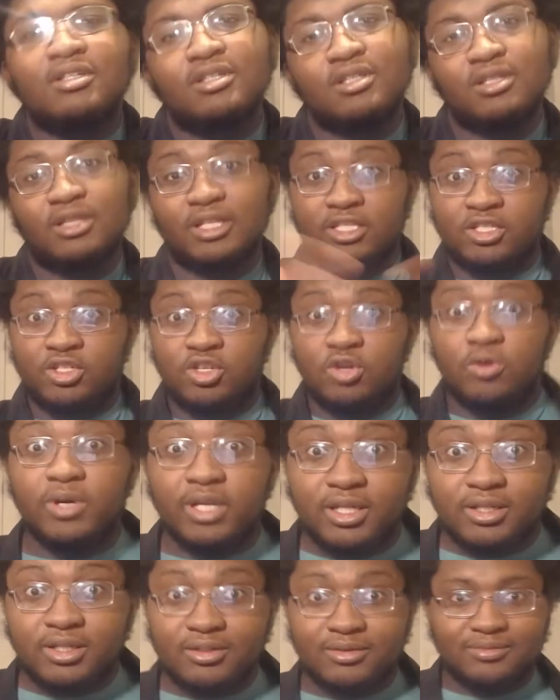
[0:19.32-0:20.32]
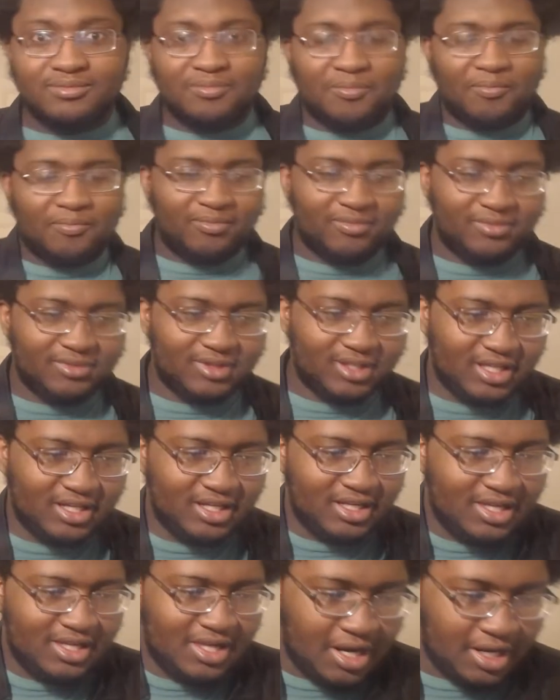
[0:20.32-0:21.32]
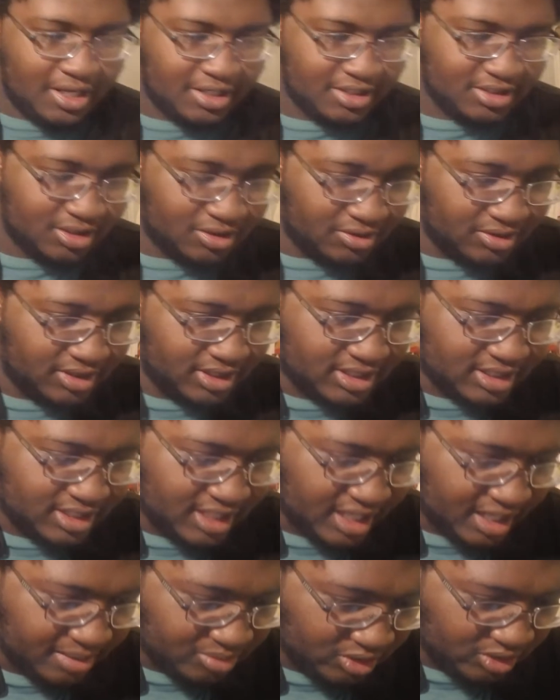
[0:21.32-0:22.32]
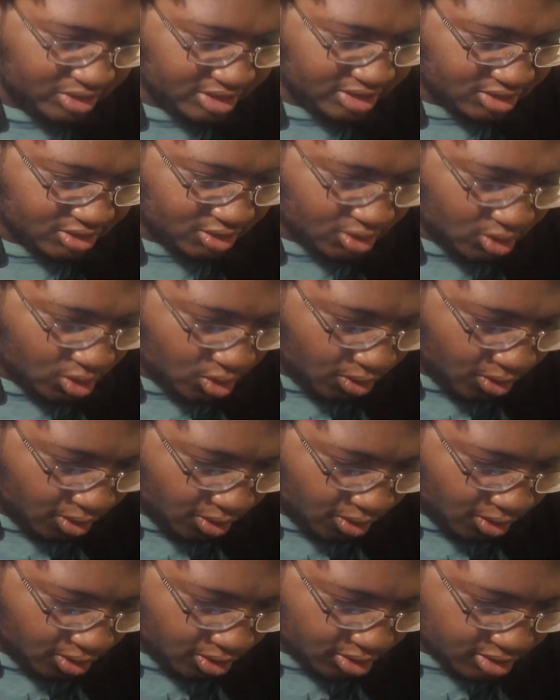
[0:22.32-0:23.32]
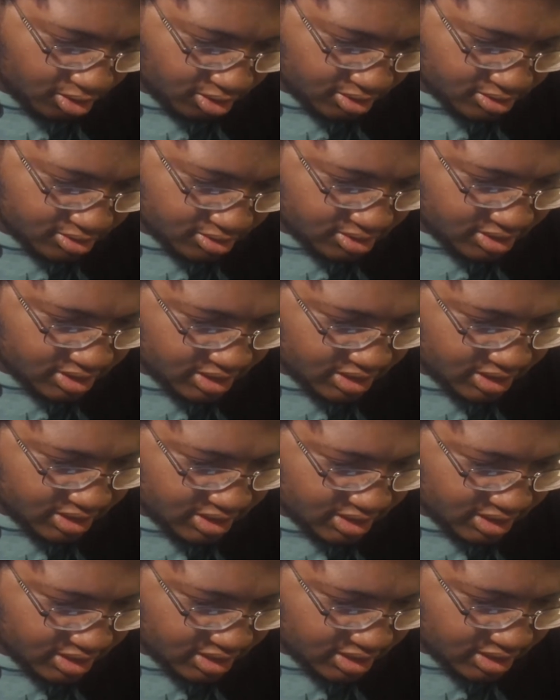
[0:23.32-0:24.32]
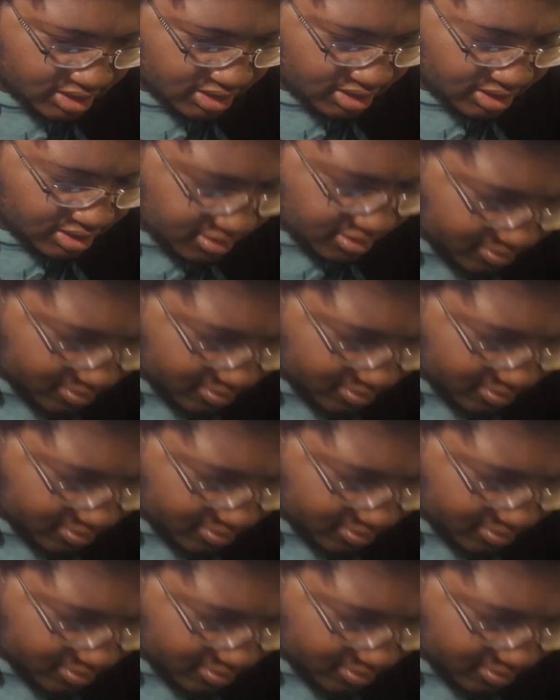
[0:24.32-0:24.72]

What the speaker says: Let's do it. So this chapter is called